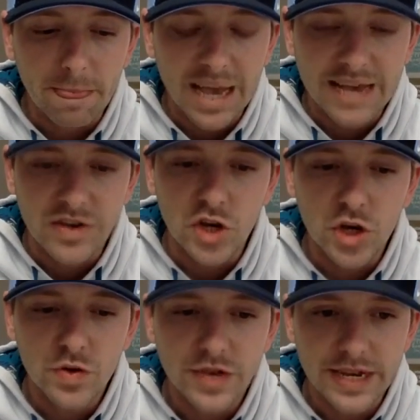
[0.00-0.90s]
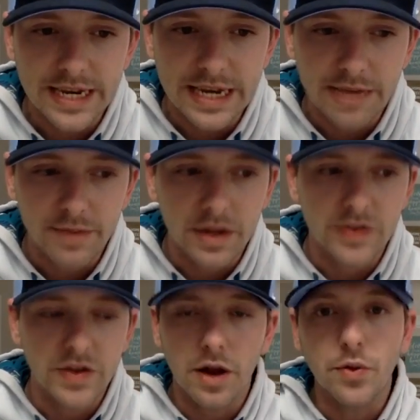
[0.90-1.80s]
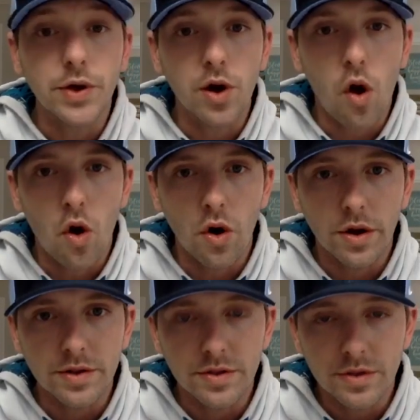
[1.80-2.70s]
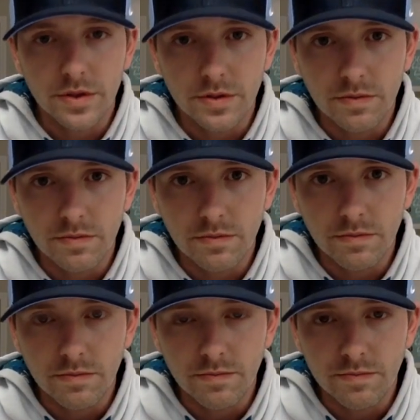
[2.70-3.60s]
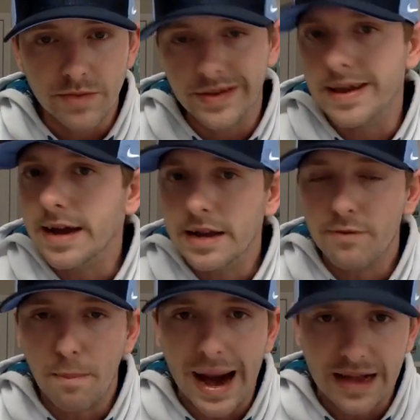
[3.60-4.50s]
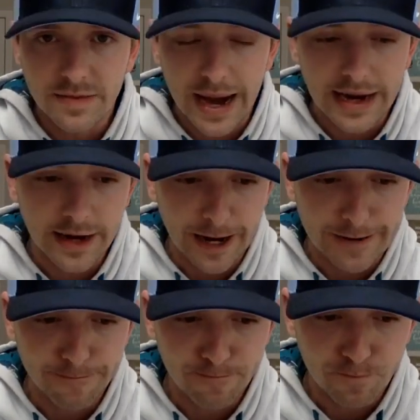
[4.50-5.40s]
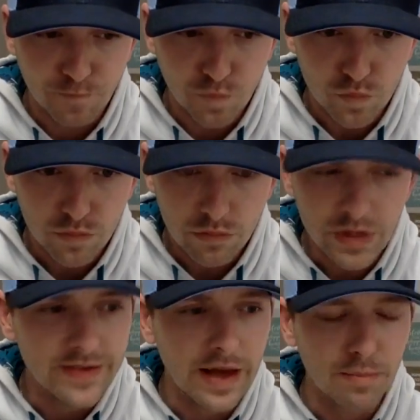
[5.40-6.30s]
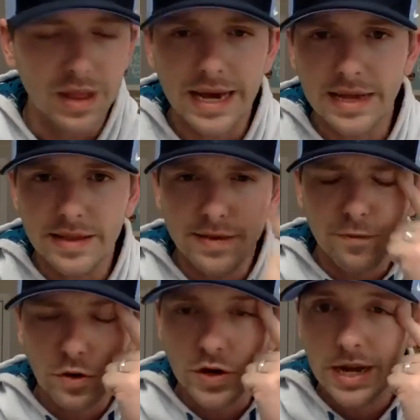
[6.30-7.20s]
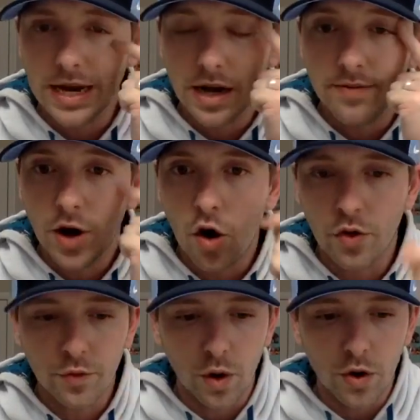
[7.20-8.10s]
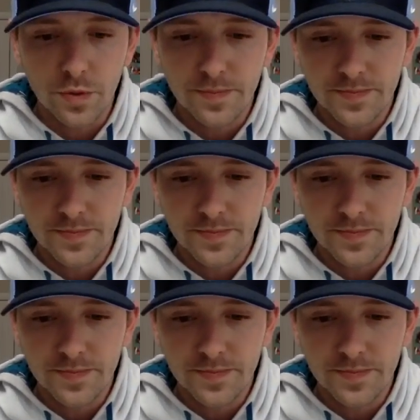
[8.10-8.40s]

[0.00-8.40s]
is a Houston team that is not only on the second of a back-to-back night. They played the first leg of it on the road,